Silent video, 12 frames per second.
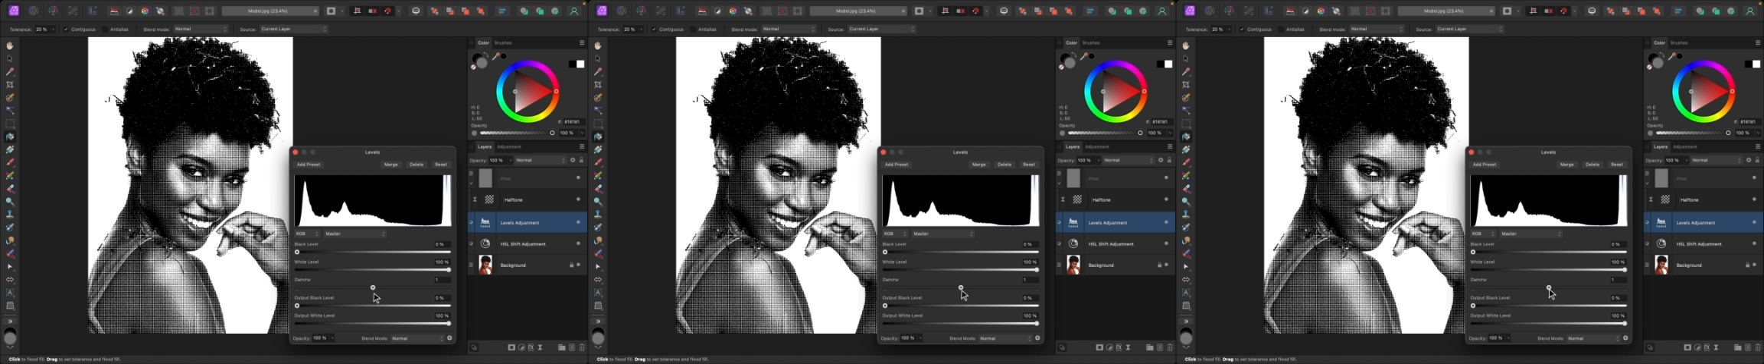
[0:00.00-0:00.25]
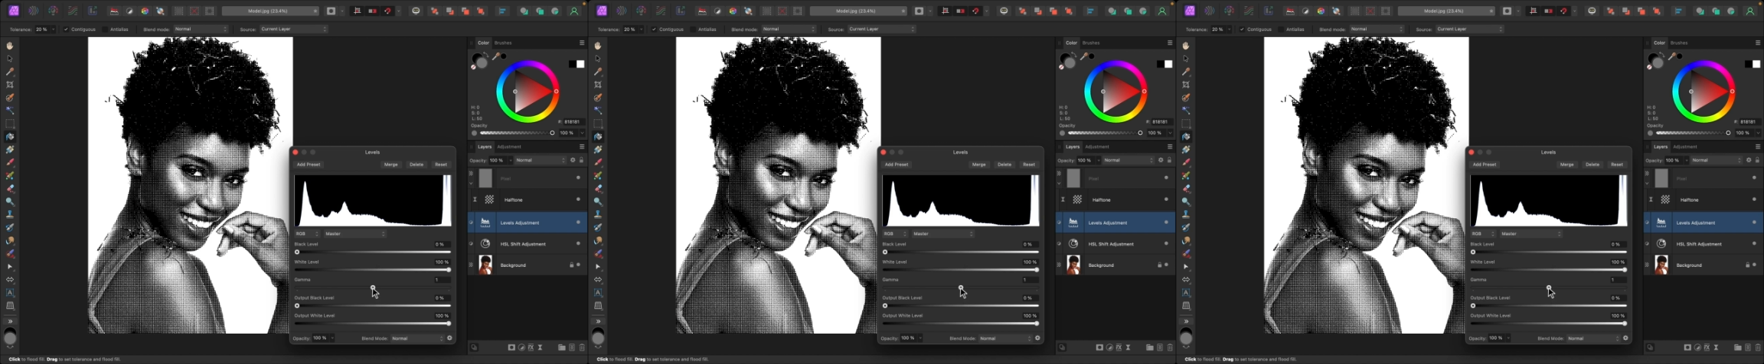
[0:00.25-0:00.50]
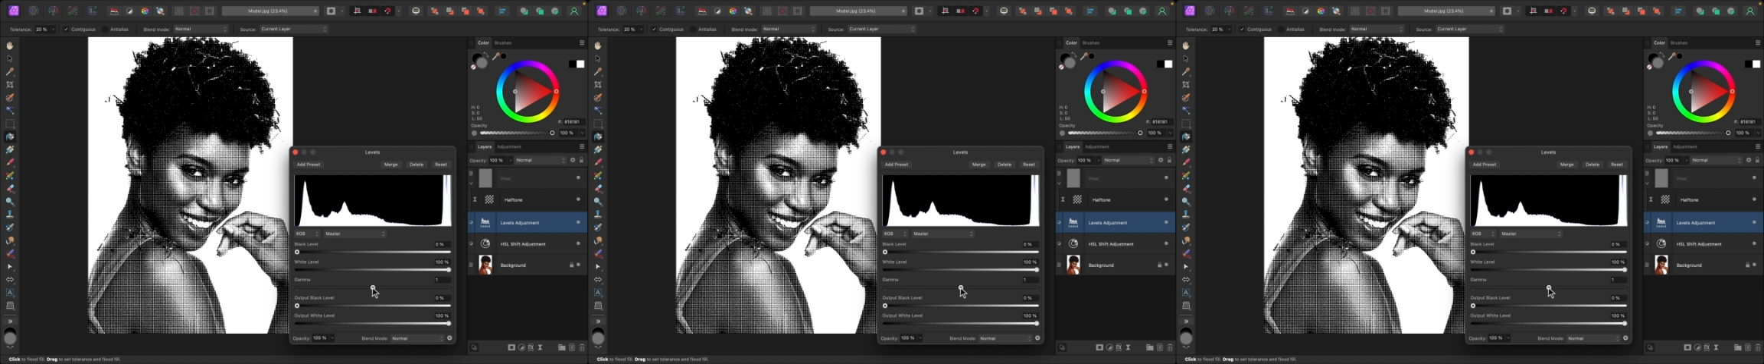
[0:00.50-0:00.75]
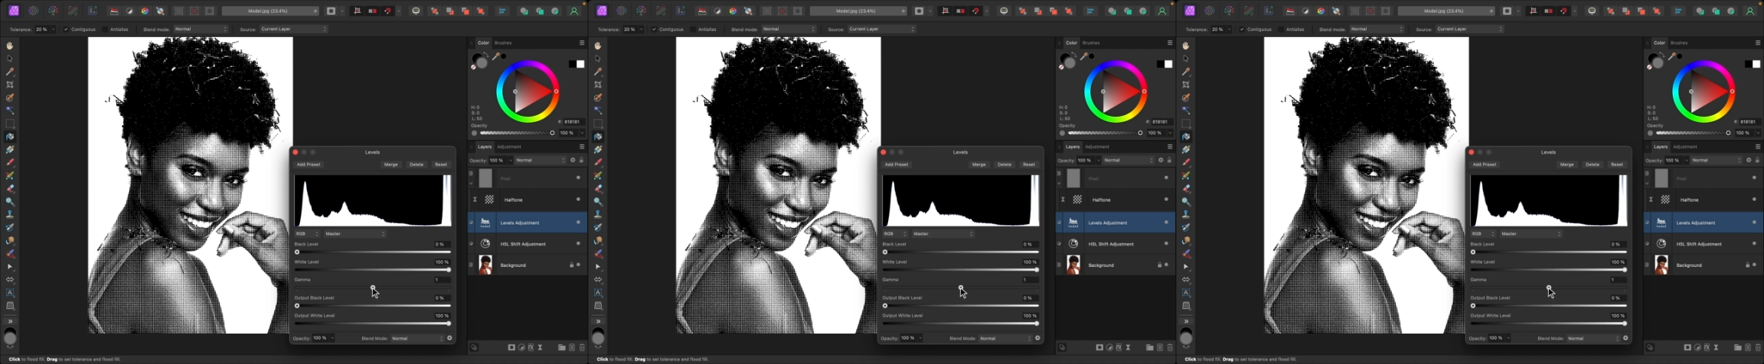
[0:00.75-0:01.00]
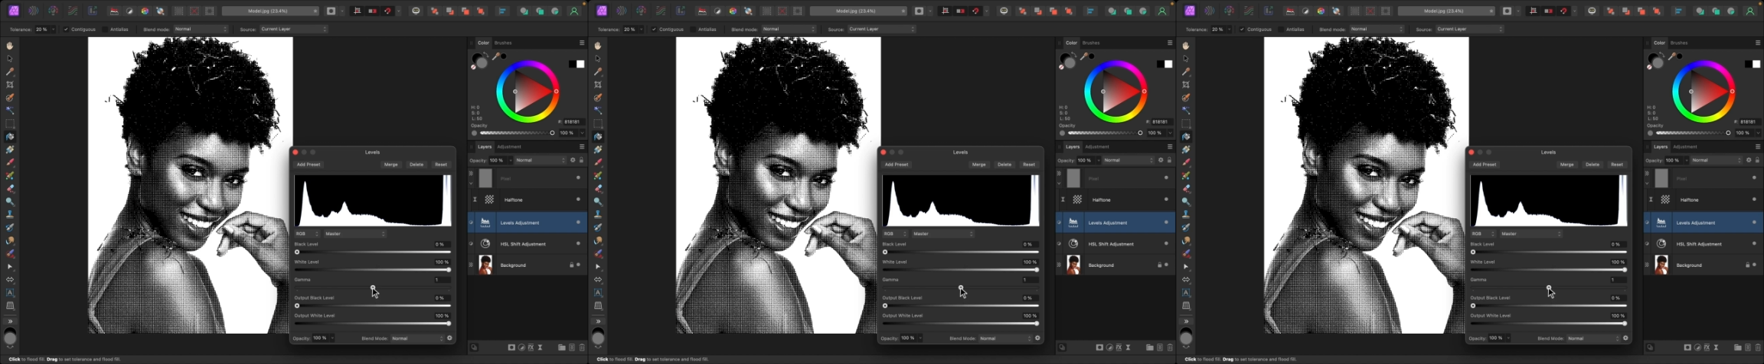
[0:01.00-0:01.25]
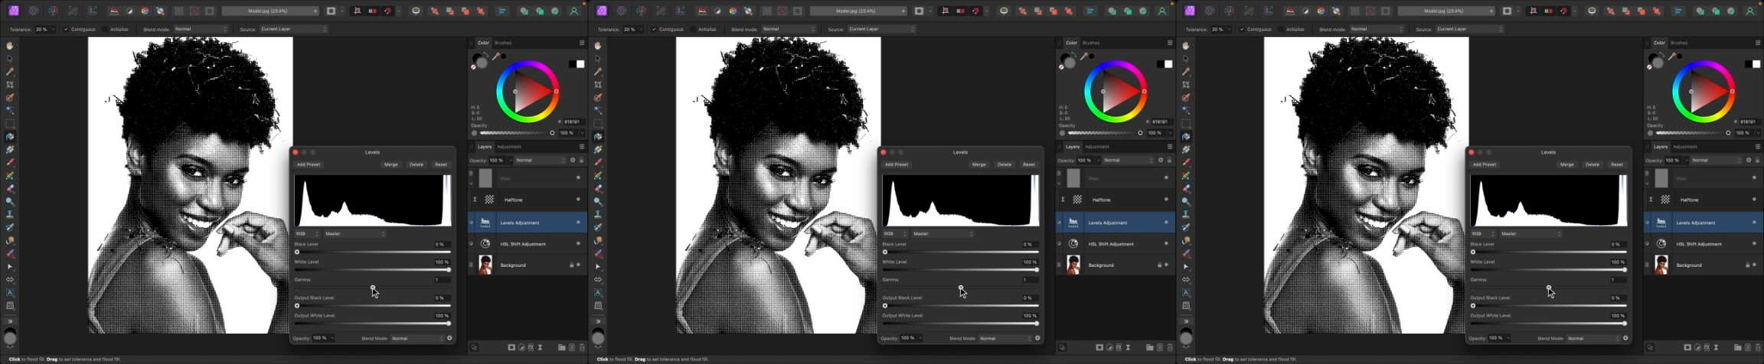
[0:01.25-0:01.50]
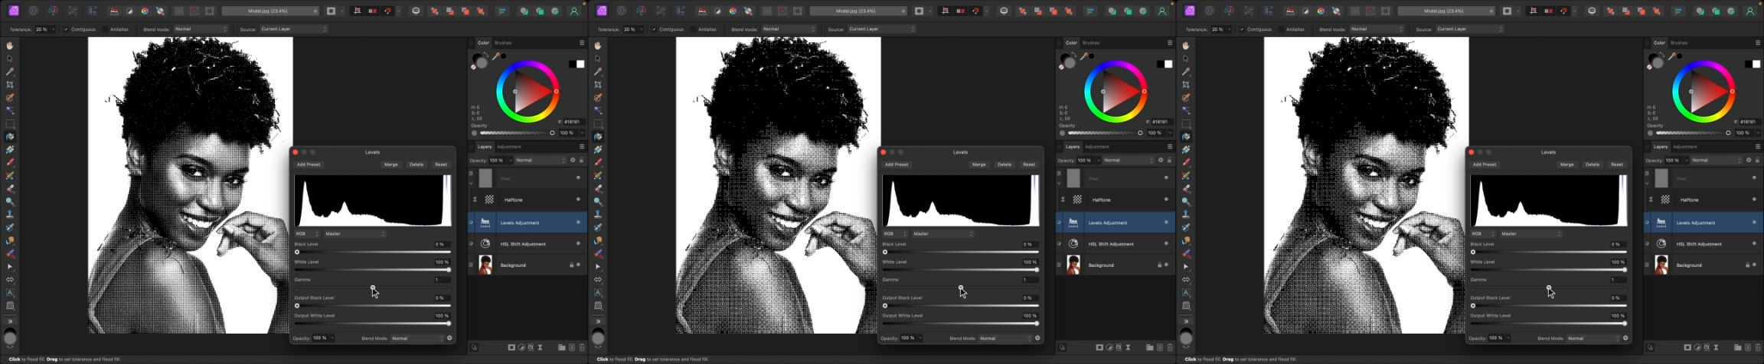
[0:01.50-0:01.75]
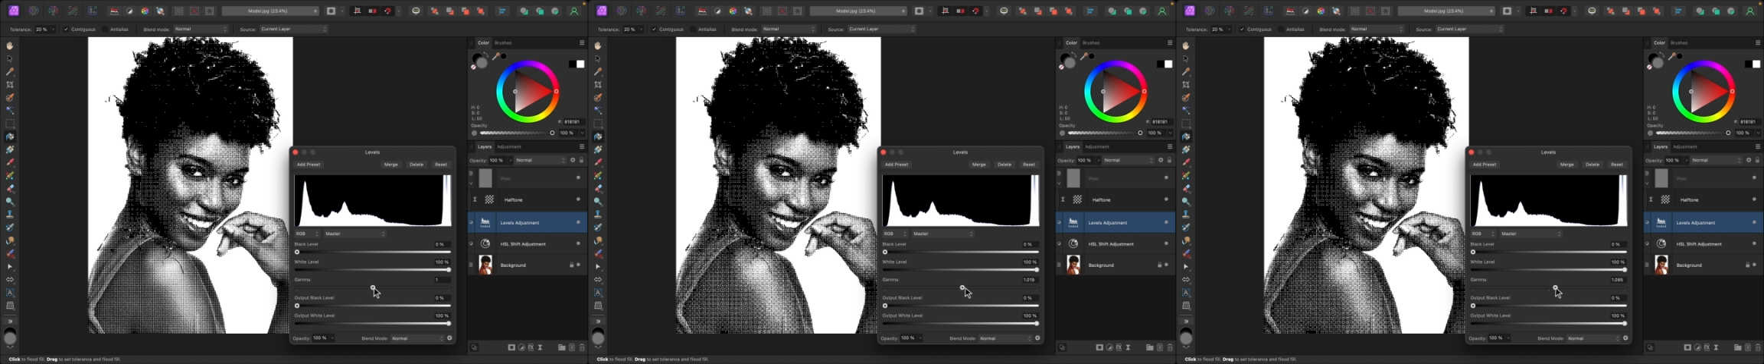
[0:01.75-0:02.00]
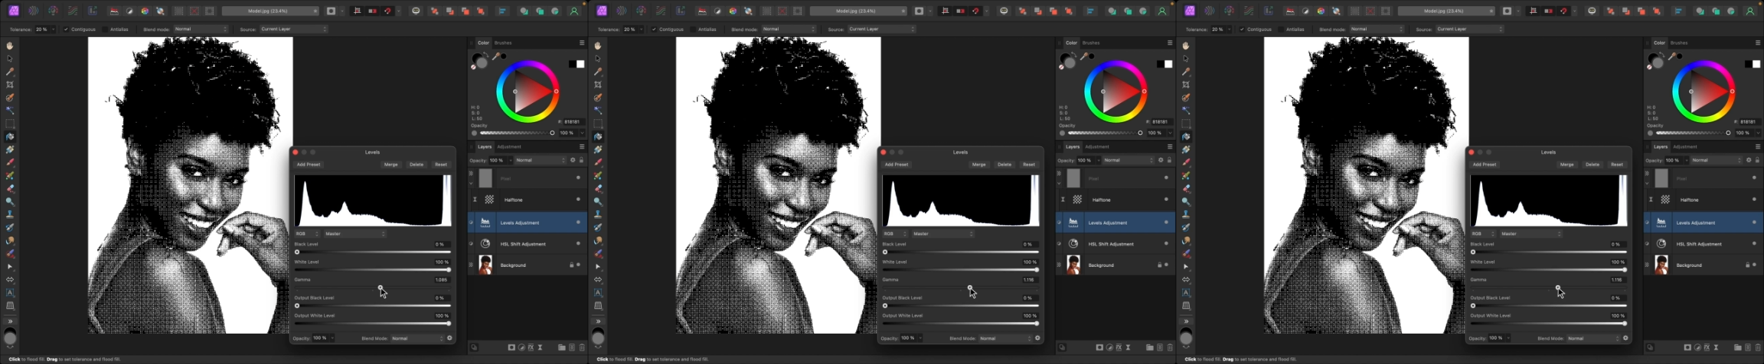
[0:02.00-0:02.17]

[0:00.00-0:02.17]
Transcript: And last, we have the gamma slider, which will